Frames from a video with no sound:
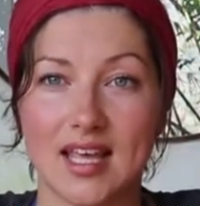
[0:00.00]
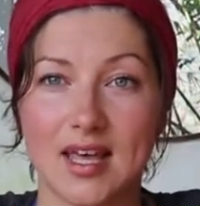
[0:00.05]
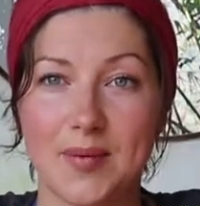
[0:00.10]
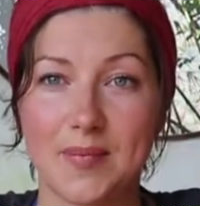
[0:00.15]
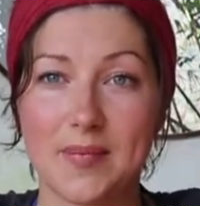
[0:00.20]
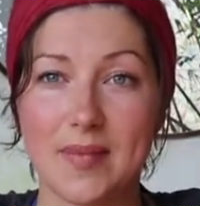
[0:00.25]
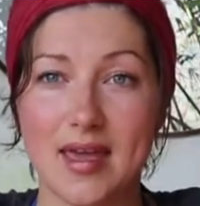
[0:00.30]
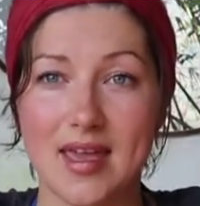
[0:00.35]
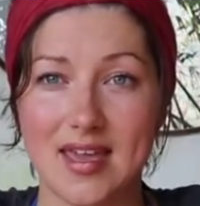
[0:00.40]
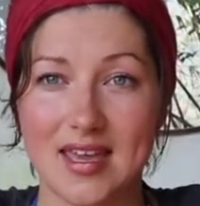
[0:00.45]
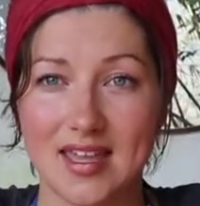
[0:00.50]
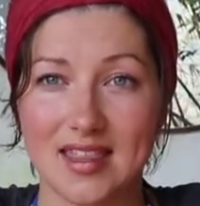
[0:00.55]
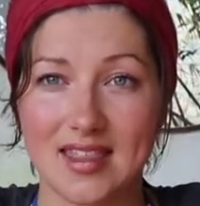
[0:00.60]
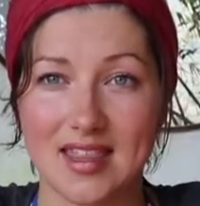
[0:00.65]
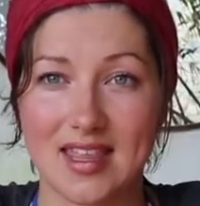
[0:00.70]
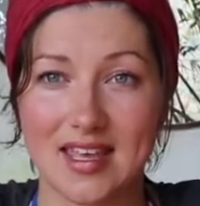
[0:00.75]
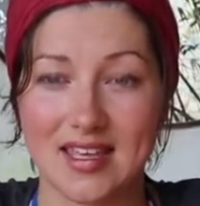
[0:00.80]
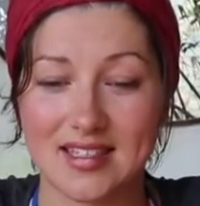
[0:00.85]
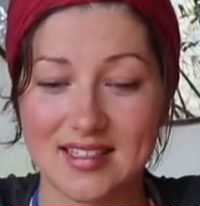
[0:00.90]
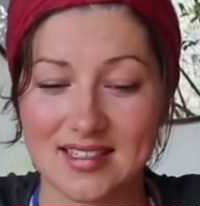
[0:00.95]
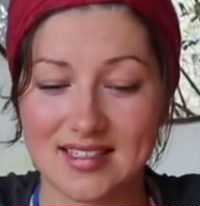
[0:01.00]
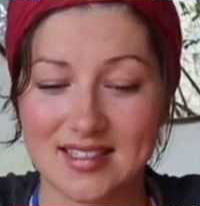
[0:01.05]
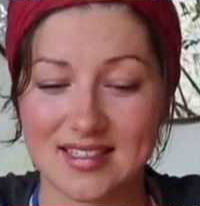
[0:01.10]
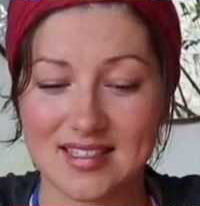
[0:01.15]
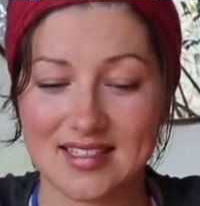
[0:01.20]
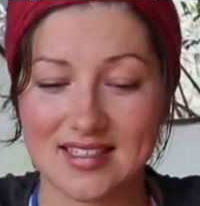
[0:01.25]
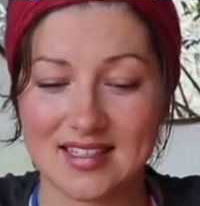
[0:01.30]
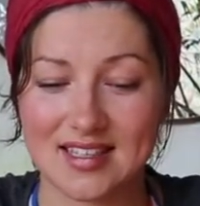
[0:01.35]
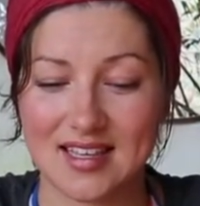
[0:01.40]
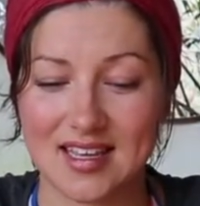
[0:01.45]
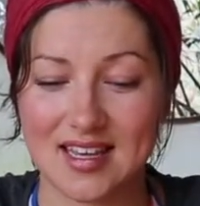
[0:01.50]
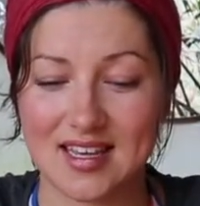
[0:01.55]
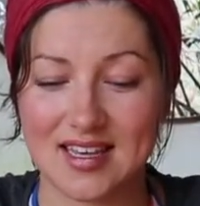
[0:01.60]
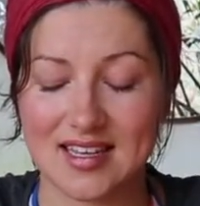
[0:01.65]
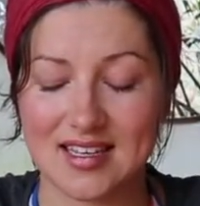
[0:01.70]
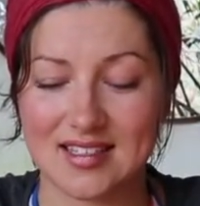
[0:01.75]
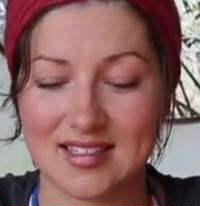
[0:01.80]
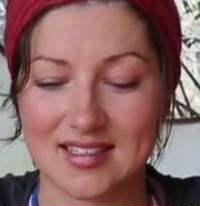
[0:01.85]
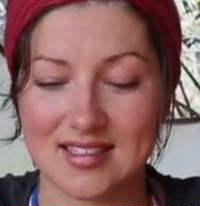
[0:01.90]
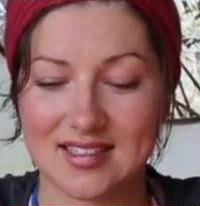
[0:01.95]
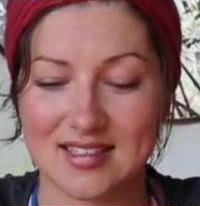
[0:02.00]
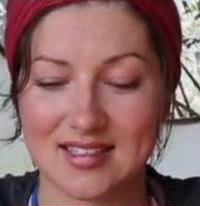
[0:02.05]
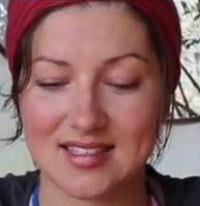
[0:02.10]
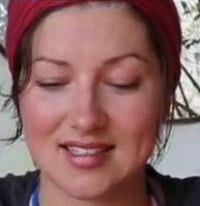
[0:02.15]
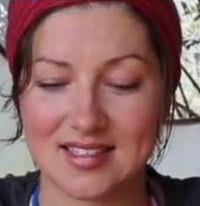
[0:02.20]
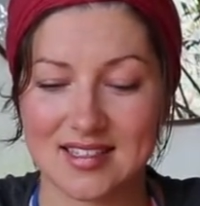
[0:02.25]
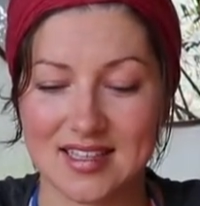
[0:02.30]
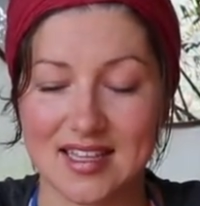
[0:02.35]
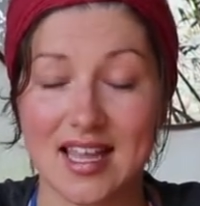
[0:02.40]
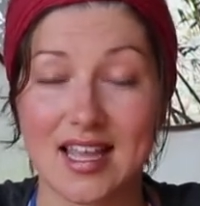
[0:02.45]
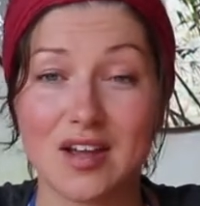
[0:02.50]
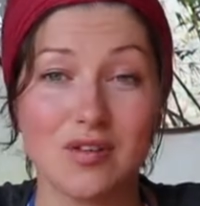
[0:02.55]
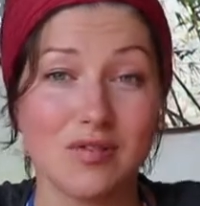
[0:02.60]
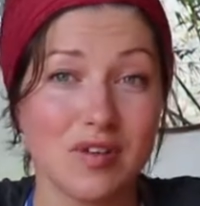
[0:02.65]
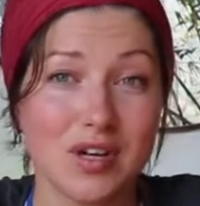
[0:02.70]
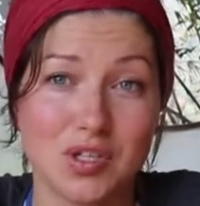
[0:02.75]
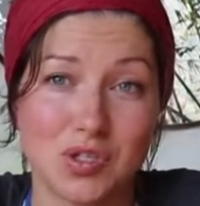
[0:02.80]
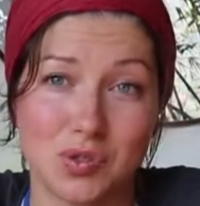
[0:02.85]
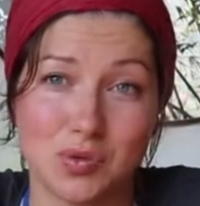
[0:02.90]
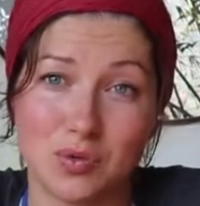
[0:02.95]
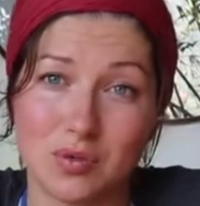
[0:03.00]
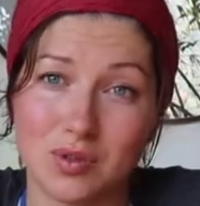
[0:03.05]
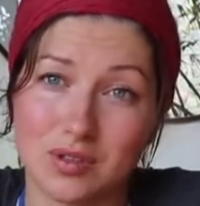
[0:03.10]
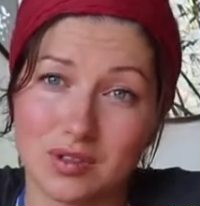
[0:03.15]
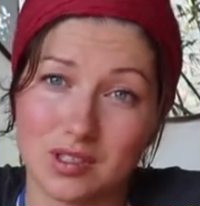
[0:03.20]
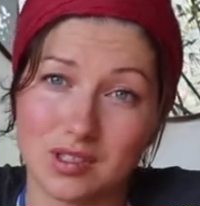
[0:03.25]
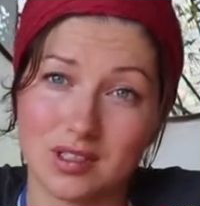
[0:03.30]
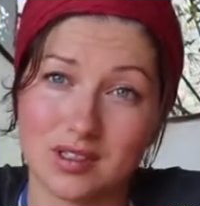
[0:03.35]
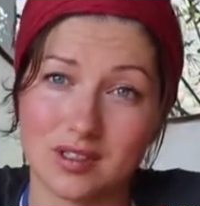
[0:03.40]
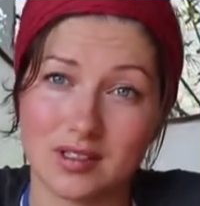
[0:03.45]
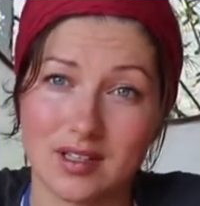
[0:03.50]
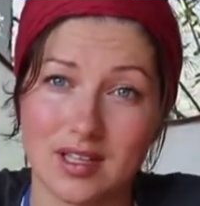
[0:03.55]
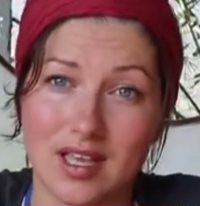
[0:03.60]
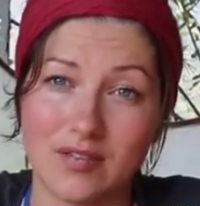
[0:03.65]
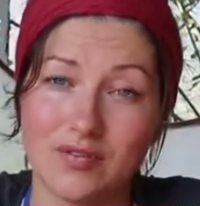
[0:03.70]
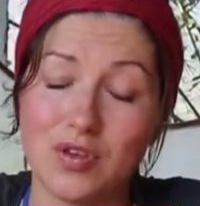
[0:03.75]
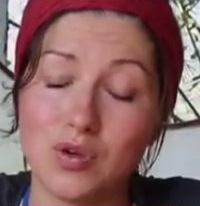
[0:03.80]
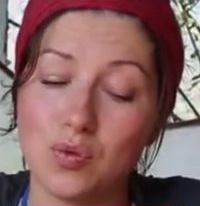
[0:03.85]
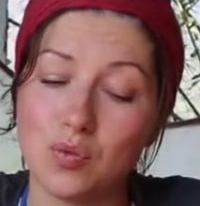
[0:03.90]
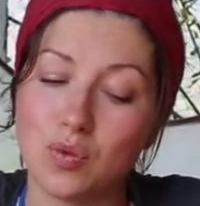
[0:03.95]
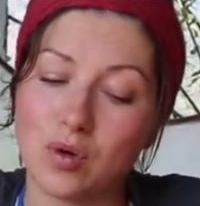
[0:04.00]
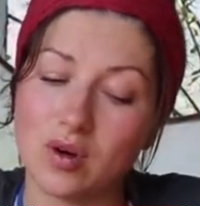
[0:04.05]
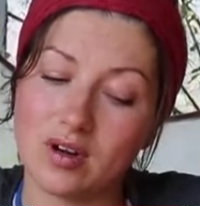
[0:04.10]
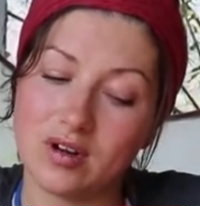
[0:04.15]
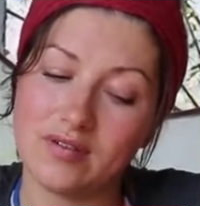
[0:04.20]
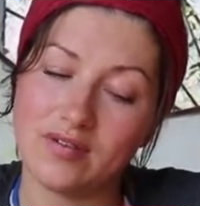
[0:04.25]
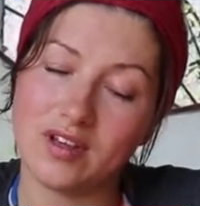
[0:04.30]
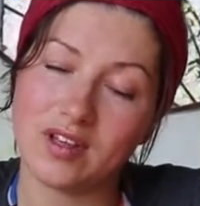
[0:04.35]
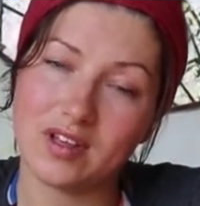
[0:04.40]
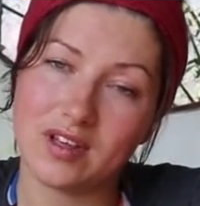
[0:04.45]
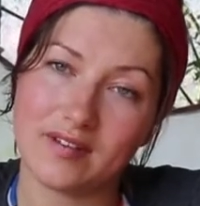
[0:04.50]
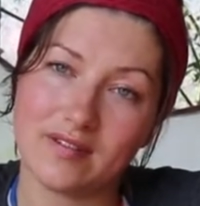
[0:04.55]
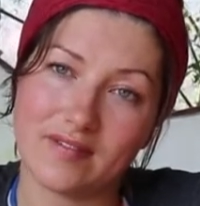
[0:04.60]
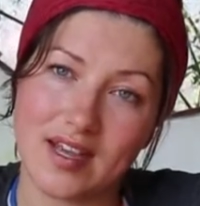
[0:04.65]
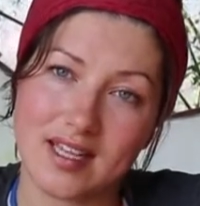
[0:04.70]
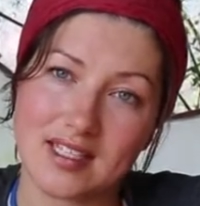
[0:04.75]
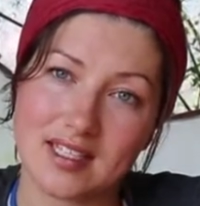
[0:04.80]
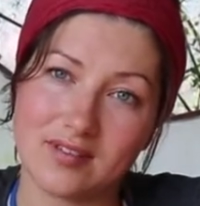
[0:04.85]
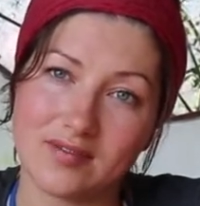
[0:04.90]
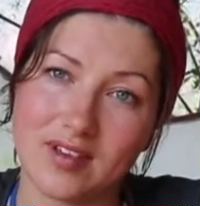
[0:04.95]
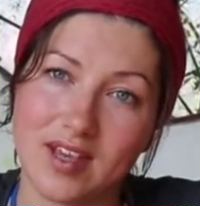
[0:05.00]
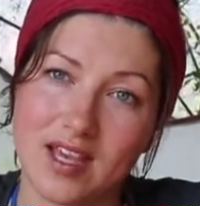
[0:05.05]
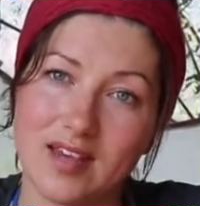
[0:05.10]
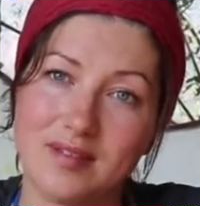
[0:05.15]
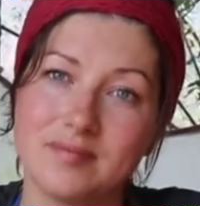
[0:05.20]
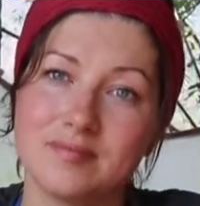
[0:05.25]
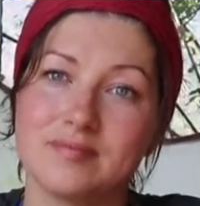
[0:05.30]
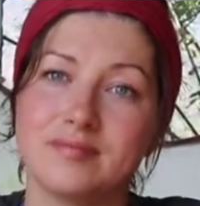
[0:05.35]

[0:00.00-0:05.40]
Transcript: Making this is like a ritual. If you want to feel the effects of it,